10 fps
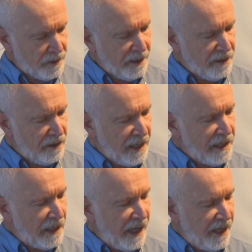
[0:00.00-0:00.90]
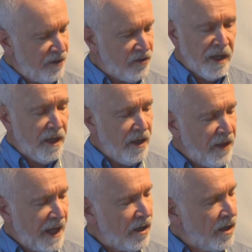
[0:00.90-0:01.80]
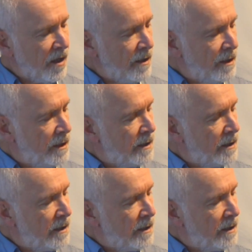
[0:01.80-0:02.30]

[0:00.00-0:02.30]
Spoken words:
inlays that are,